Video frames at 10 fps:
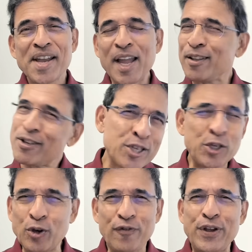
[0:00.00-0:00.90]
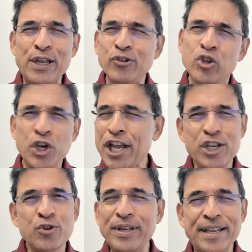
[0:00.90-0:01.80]
and still feel
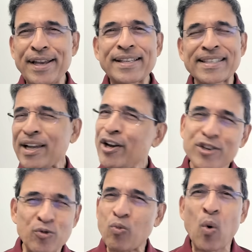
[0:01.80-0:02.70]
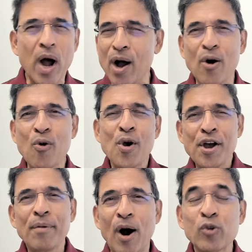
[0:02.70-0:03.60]
genuinely excited, wow,
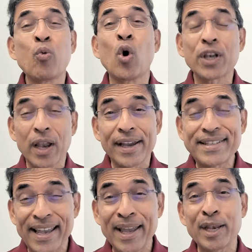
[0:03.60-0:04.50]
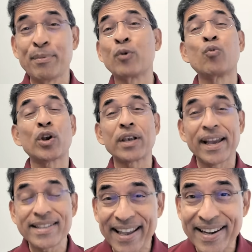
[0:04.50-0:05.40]
about what lies ahead,
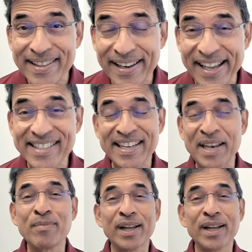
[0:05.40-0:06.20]
in the next 10